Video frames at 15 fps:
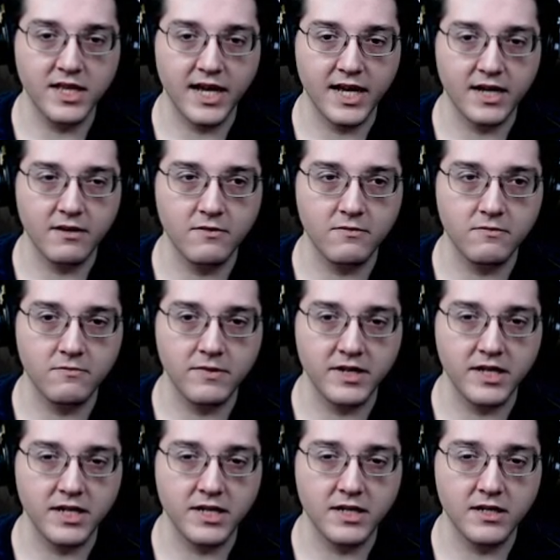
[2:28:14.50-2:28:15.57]
that
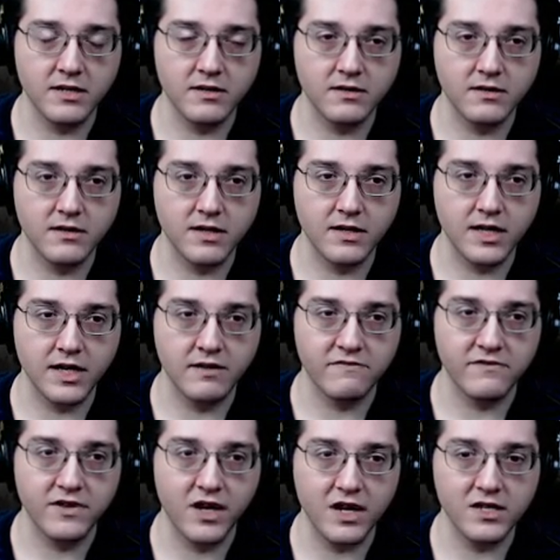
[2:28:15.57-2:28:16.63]
we
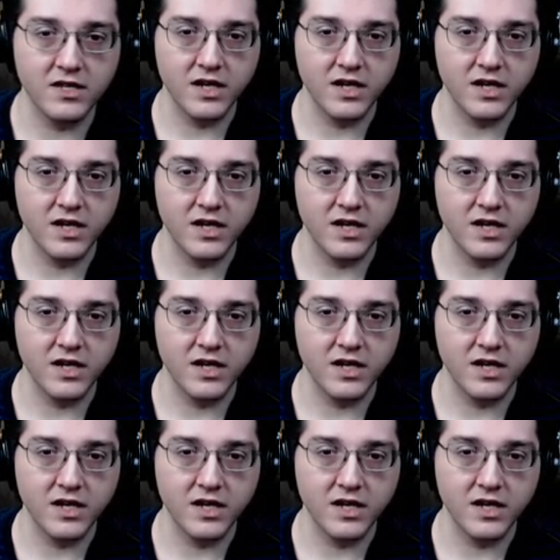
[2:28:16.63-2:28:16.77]
have not